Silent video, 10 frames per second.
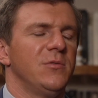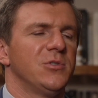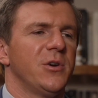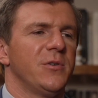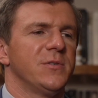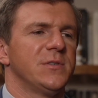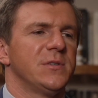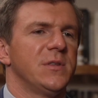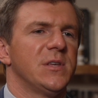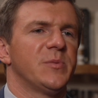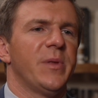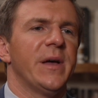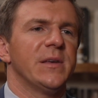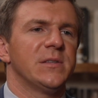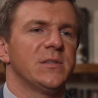chose this
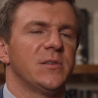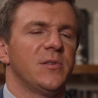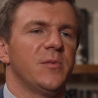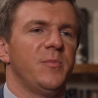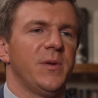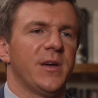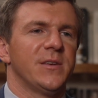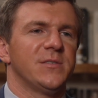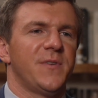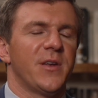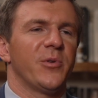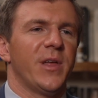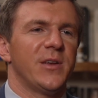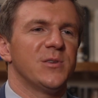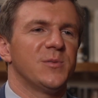place because federal
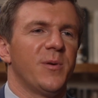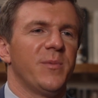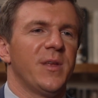agents put me in